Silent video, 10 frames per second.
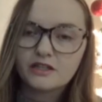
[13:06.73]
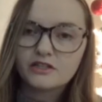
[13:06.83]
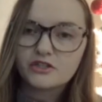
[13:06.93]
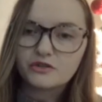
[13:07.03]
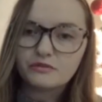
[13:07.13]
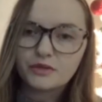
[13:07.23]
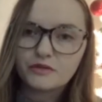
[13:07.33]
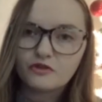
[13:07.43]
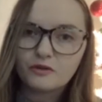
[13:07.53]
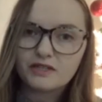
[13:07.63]
Student
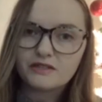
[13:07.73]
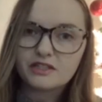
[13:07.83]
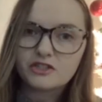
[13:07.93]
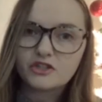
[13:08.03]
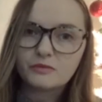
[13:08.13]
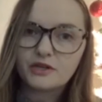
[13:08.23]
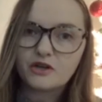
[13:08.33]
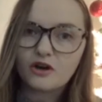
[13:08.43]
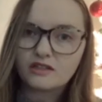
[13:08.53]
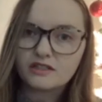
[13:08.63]
performances should be
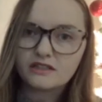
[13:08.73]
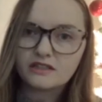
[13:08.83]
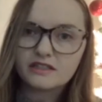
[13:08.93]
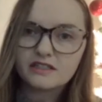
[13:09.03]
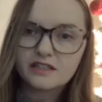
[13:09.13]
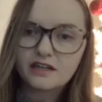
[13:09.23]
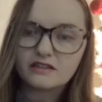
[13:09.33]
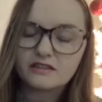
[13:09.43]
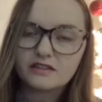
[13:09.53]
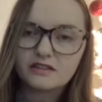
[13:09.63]
constantly
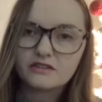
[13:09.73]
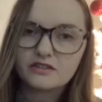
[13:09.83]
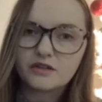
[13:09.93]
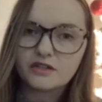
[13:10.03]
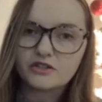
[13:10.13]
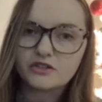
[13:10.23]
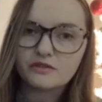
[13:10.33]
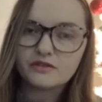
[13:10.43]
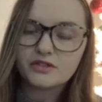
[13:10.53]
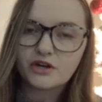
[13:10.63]
discussed so that
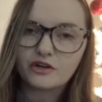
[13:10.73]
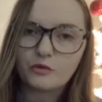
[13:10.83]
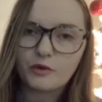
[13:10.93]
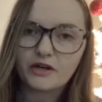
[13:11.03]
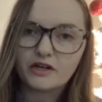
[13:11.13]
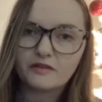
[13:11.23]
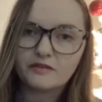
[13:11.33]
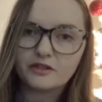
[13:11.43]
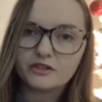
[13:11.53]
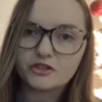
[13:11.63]
students are aware of
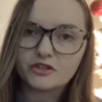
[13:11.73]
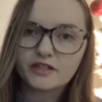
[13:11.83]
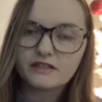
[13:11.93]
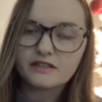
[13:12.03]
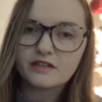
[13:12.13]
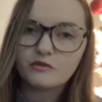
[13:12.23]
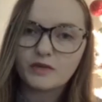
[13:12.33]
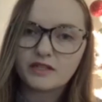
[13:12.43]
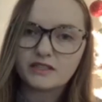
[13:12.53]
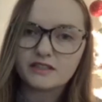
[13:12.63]
their strengths and
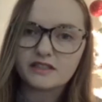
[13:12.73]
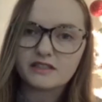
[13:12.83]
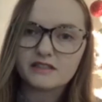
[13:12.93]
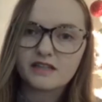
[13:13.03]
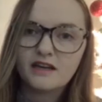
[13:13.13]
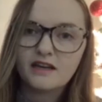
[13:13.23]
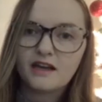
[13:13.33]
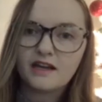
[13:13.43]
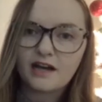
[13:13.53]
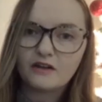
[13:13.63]
weaknesses
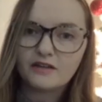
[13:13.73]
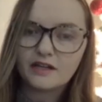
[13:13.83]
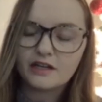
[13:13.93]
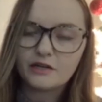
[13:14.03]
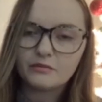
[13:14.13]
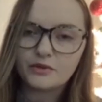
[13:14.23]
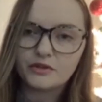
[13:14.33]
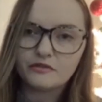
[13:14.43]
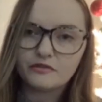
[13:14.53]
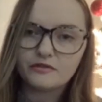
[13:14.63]
and how they can
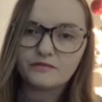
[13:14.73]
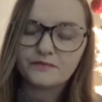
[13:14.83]
improve.